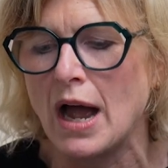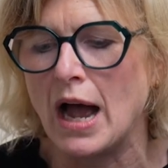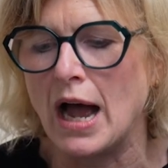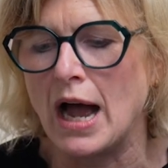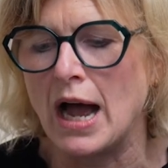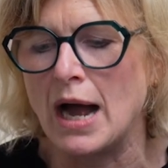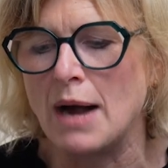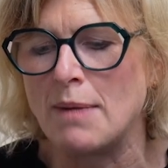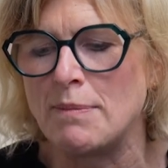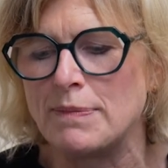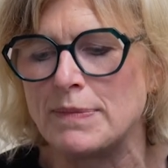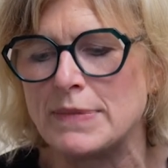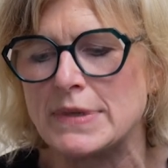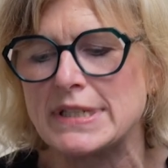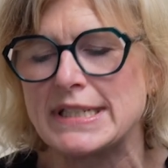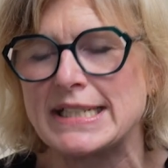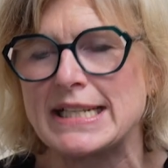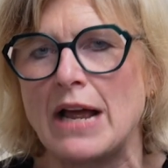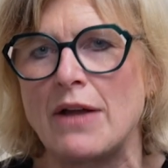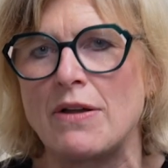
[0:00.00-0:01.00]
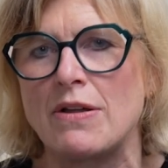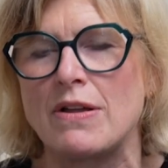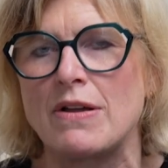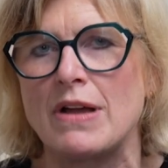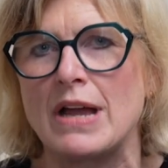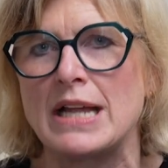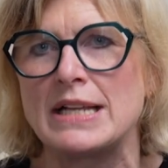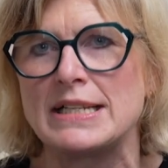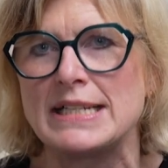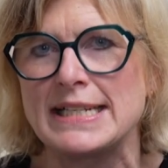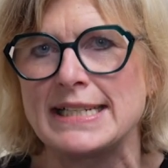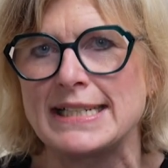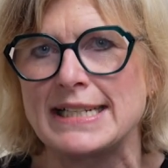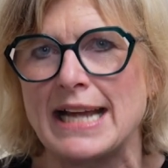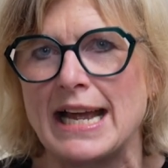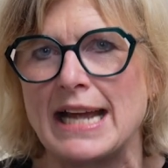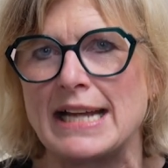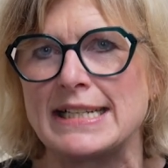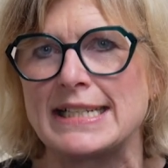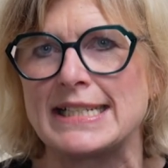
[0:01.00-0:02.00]
So in this
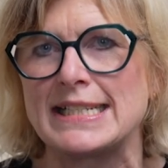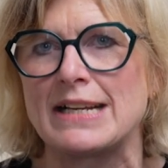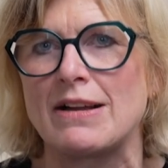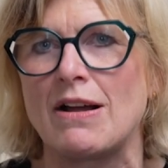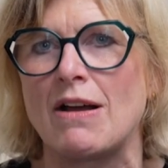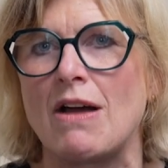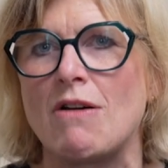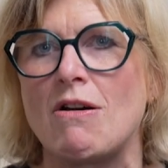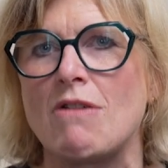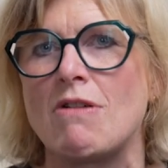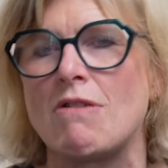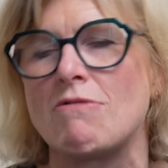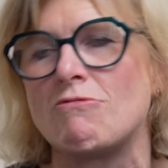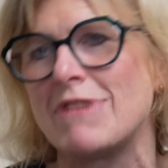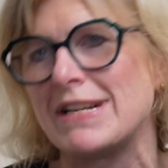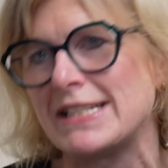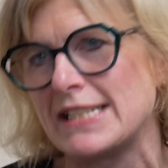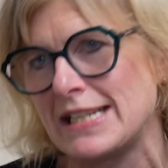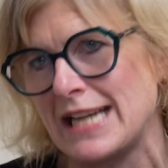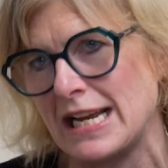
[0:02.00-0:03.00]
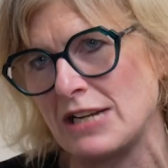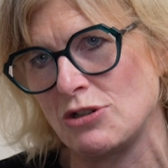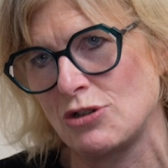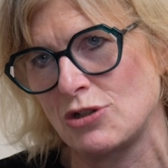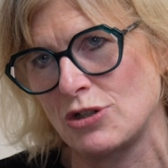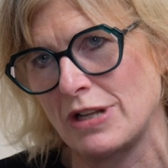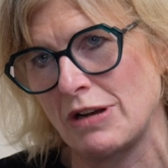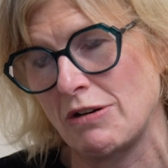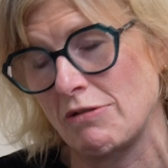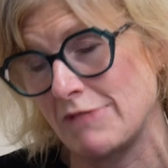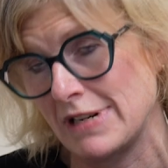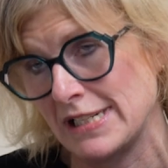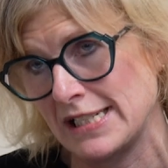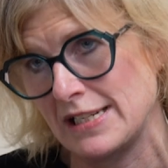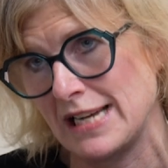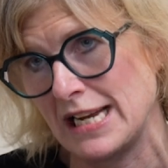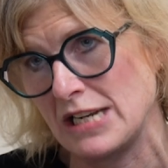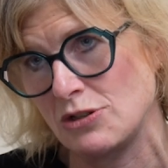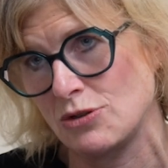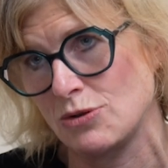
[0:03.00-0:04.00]
case, there are
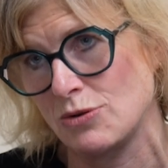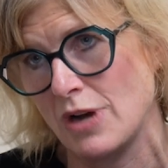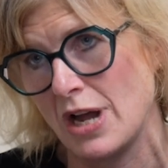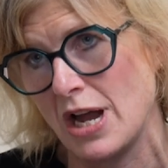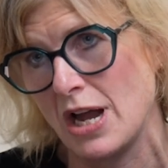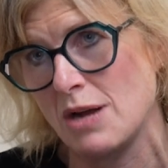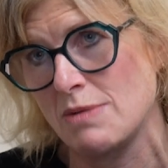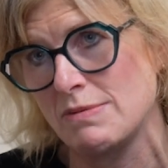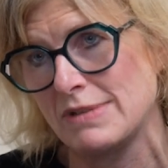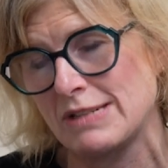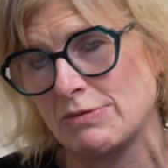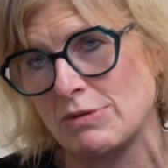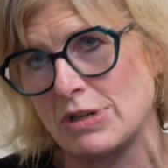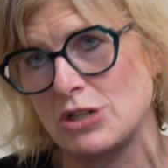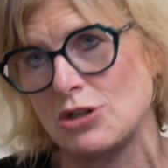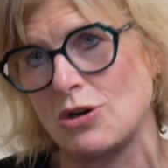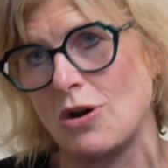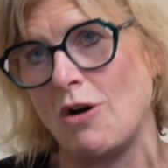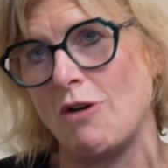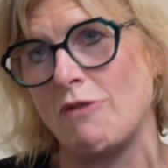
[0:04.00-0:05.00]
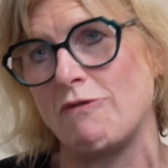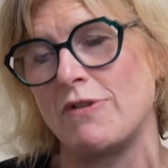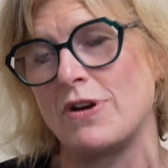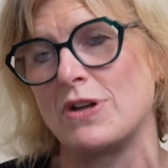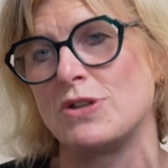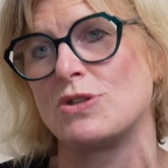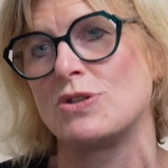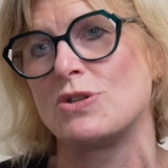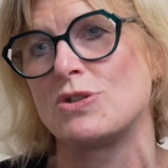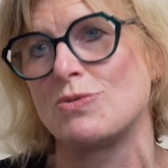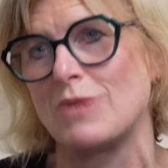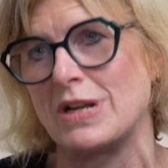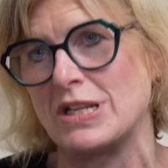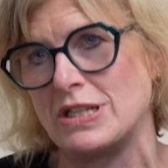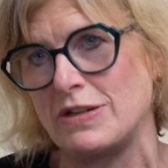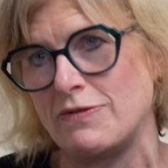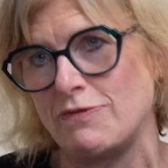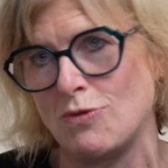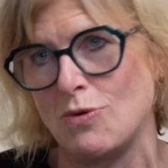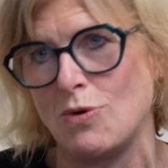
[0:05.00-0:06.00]
residential homes which offer
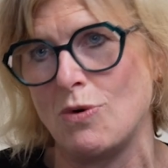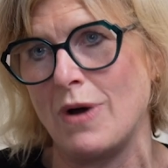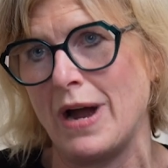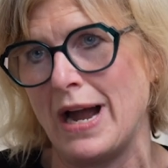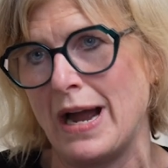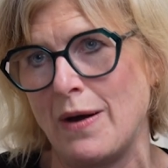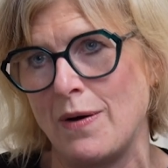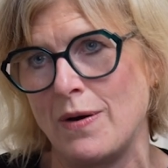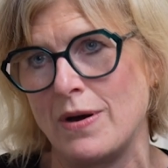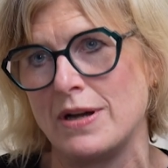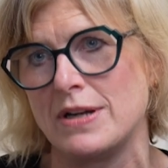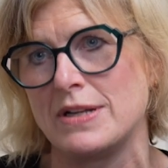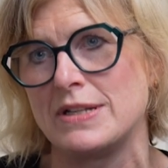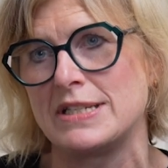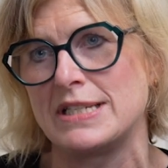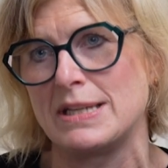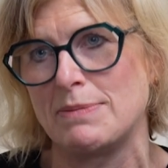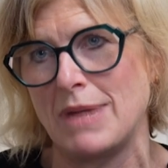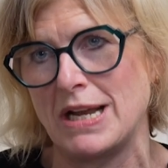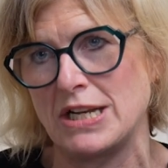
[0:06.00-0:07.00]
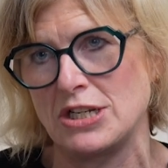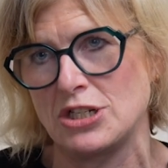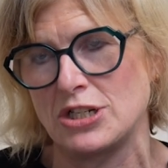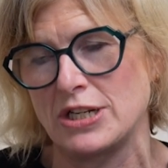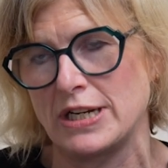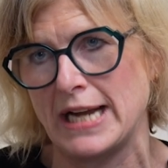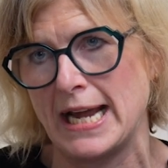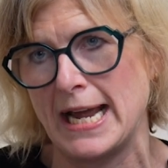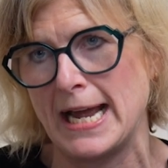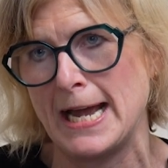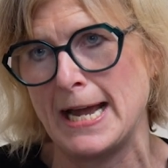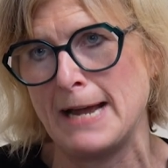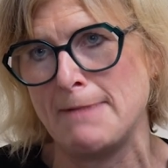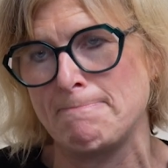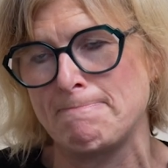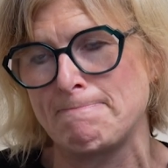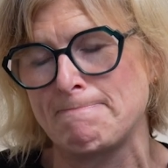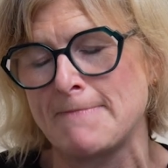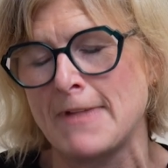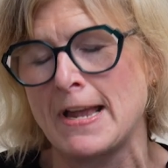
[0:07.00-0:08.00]
24-hour dementia care
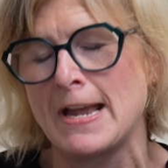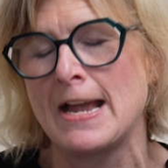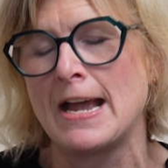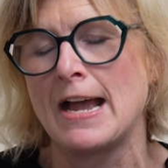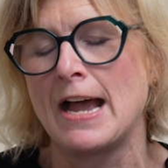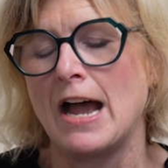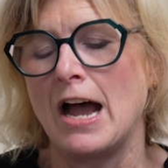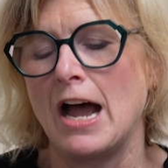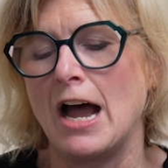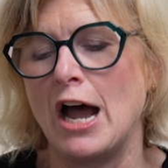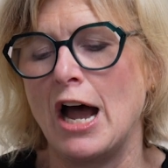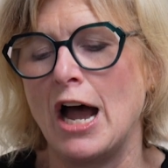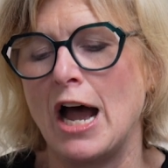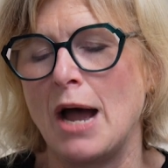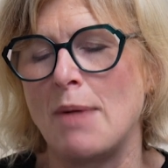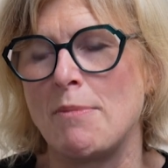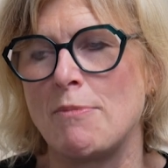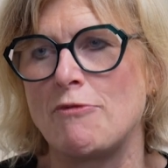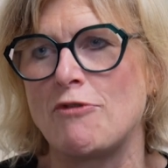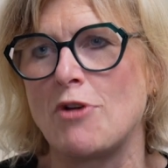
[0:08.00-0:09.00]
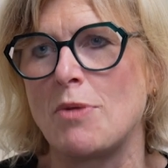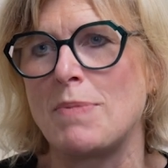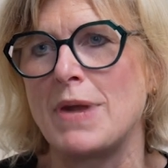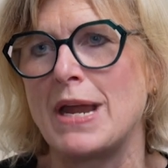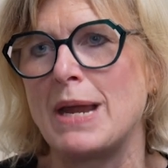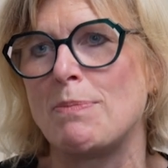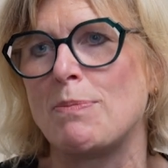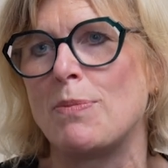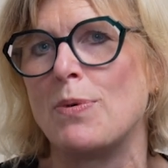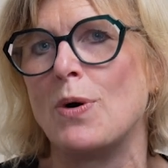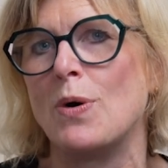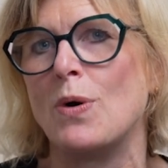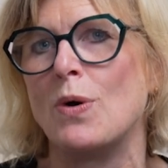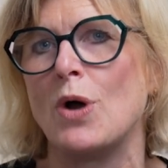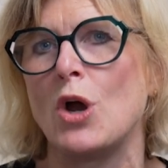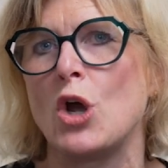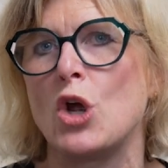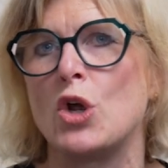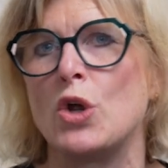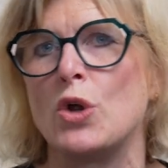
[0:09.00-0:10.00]
for
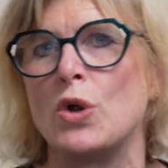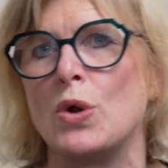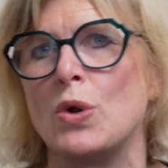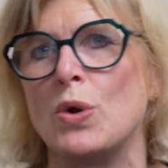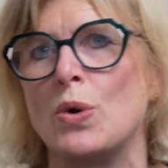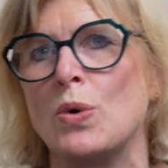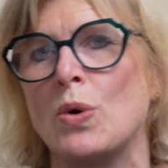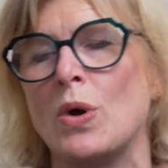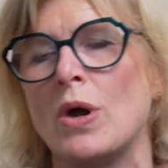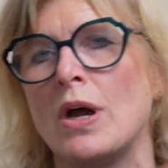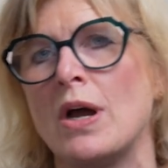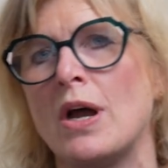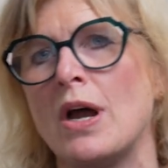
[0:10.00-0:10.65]
people who